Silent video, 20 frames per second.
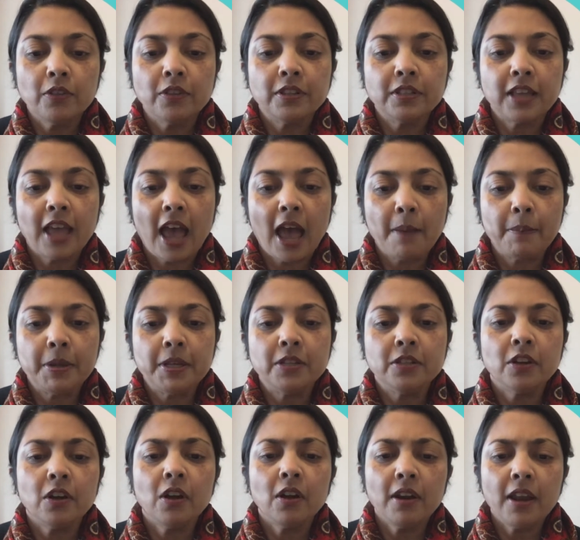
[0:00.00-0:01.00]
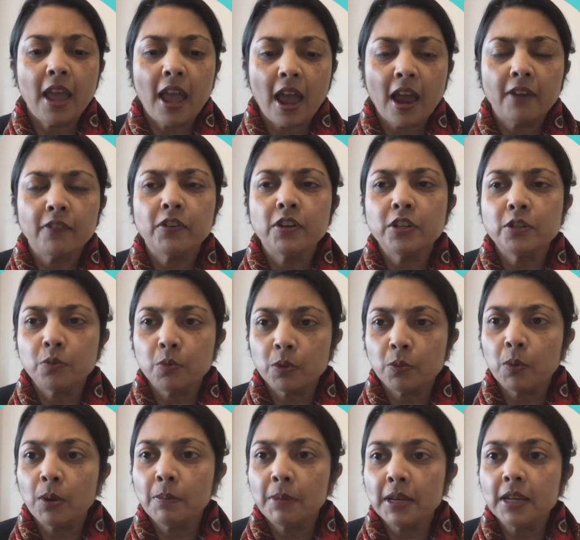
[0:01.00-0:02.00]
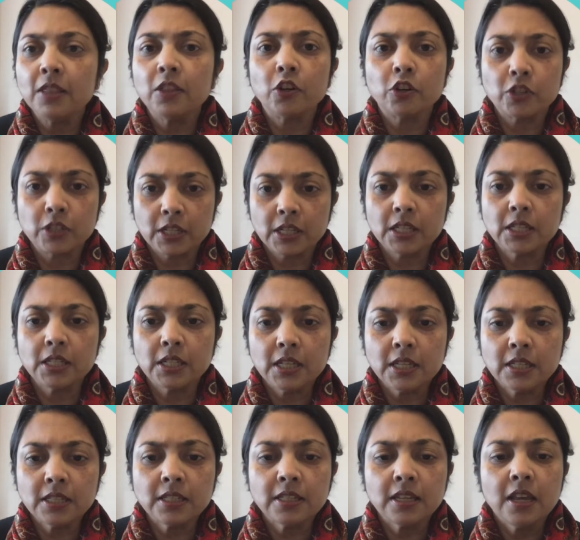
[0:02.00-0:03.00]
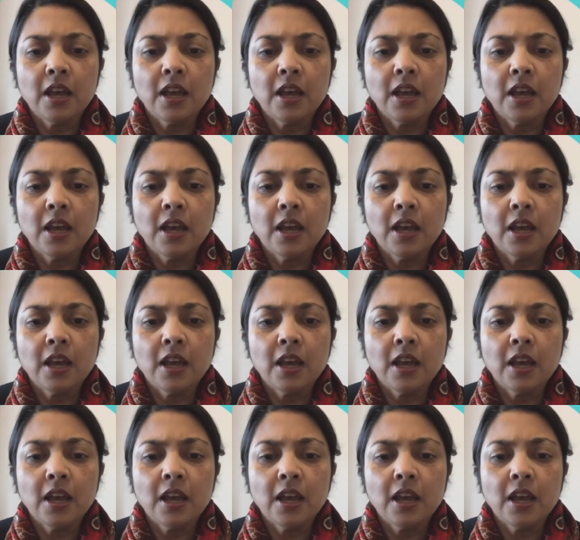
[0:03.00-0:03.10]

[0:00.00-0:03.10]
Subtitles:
this happens on average with women in their 60s,